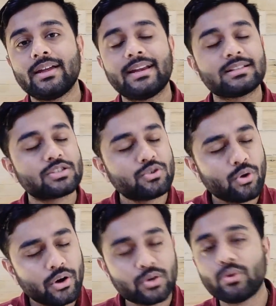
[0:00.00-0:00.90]
It is
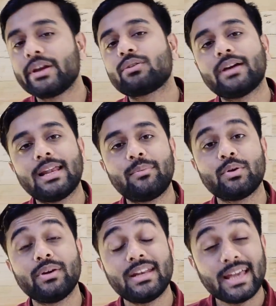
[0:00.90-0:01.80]
not going to help
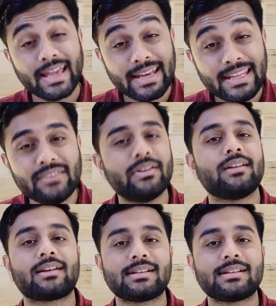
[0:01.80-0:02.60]
you in any way.